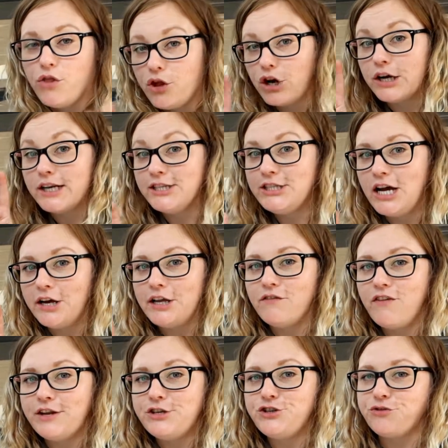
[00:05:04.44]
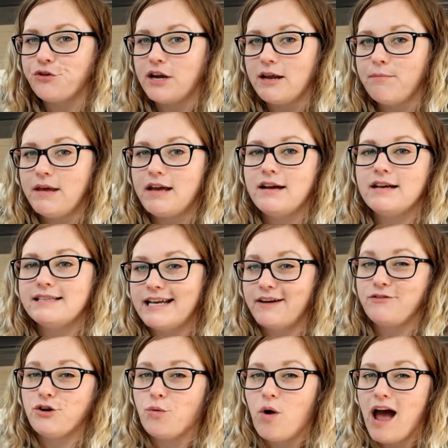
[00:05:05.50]
when they're done adventuring, because
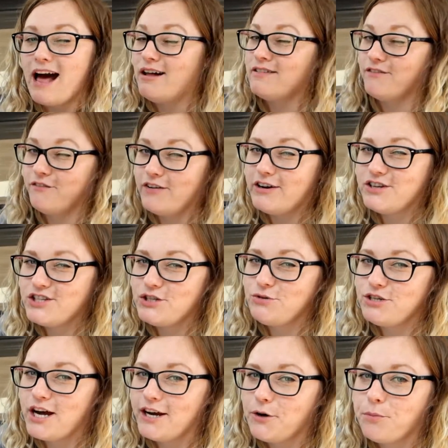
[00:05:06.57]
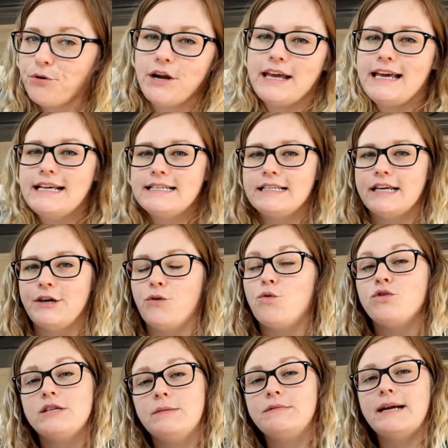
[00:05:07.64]
after a while, ferrets do tire pretty easily,
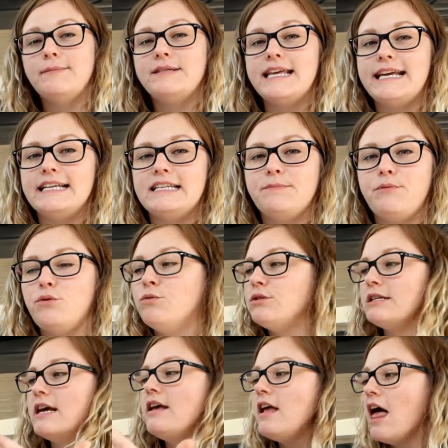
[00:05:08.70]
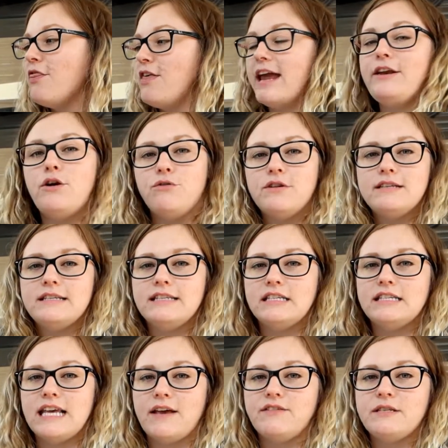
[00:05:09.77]
or sometimes they get spooked. They know this is
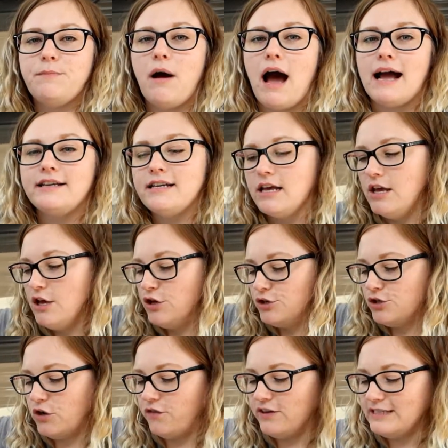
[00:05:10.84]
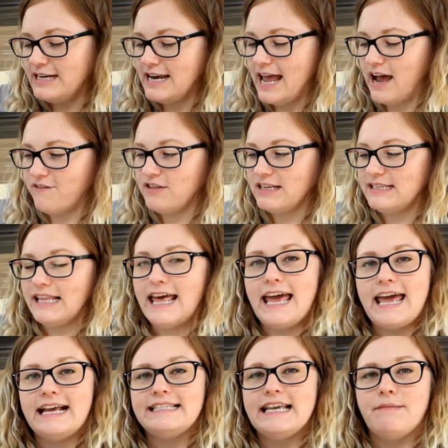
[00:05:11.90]
a safe spot. So if it didn't have these
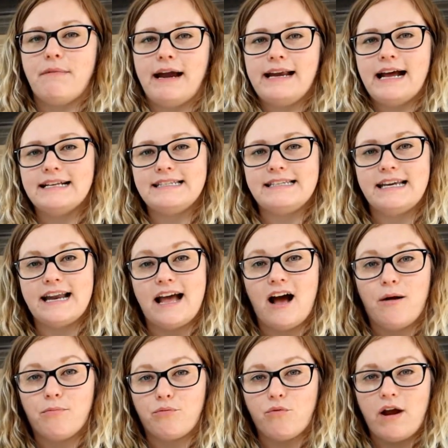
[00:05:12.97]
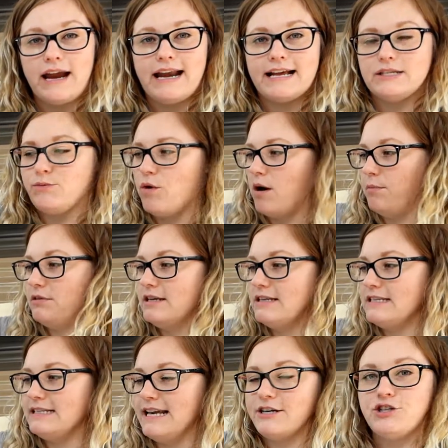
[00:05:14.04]
legs, it might not sit upright as well, but
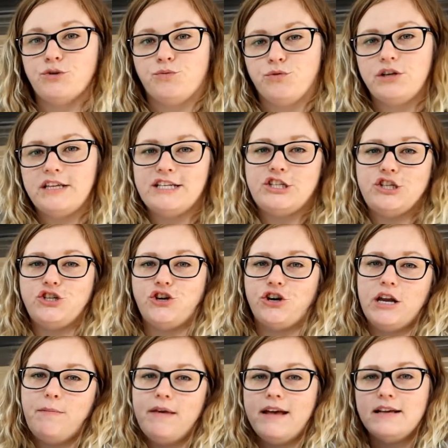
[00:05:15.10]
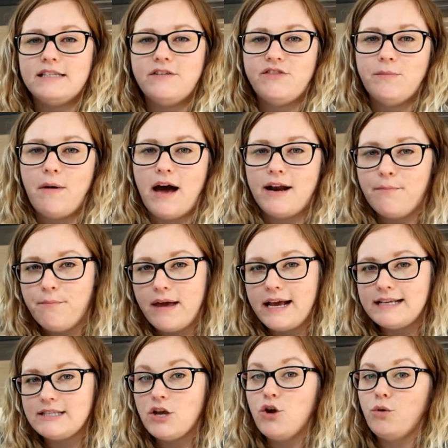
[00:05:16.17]
this is actually really sturdy because of the bottom
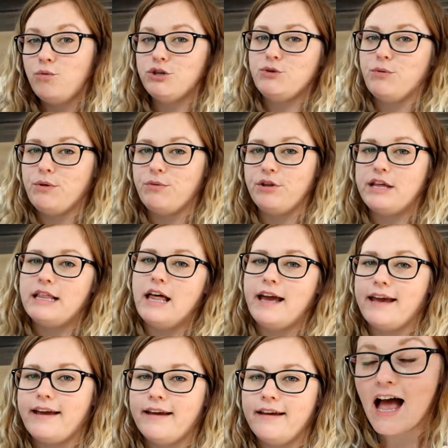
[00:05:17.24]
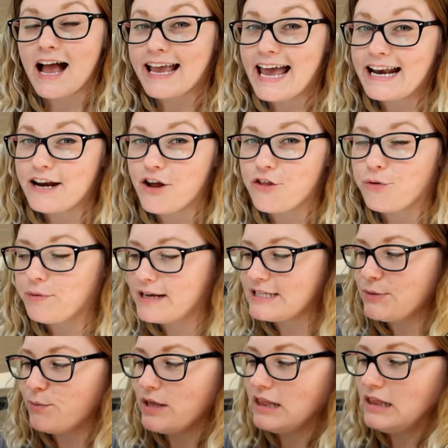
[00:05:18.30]
base, which we really like. Again, another
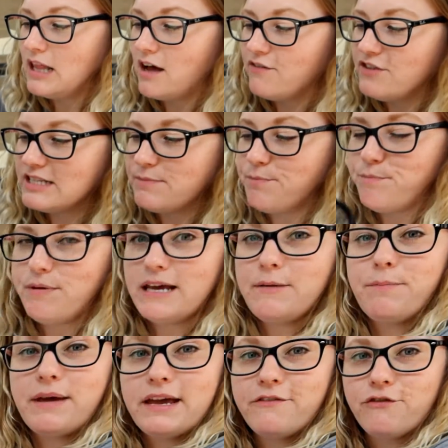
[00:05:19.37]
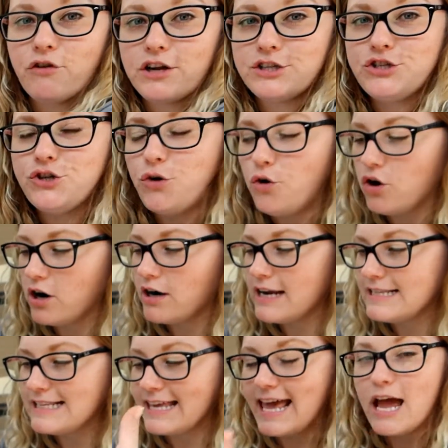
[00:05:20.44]
reason we love this big front door
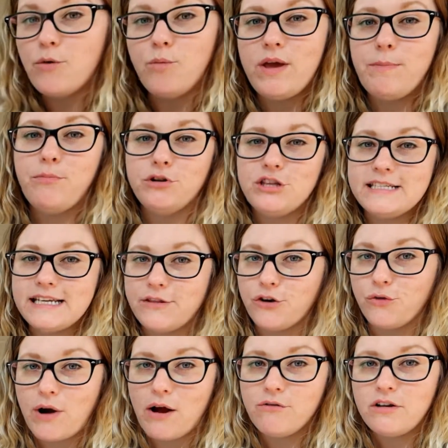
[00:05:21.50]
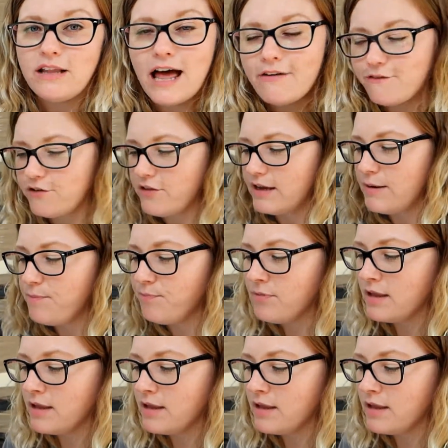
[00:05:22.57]
is, again, we put this on the ground a lot for them,